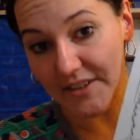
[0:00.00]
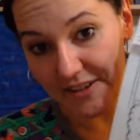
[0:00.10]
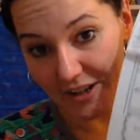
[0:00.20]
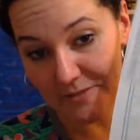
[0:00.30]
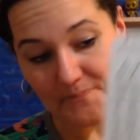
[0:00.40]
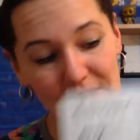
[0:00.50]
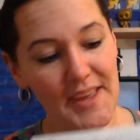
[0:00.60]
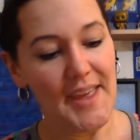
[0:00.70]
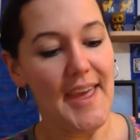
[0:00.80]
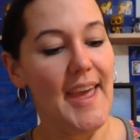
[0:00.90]
on here.
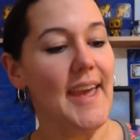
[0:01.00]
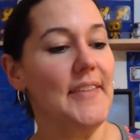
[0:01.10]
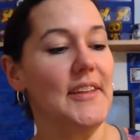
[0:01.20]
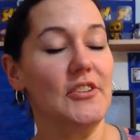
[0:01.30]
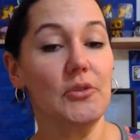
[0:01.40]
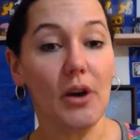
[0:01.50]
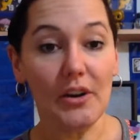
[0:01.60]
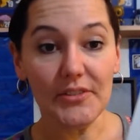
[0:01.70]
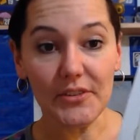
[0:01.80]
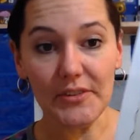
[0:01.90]
And then you
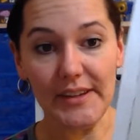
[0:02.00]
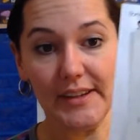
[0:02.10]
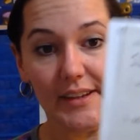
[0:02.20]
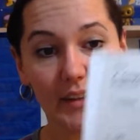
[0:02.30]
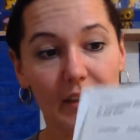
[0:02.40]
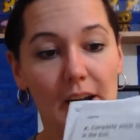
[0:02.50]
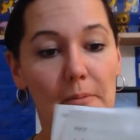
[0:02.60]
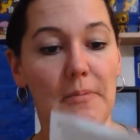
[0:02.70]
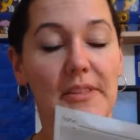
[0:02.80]
also need um,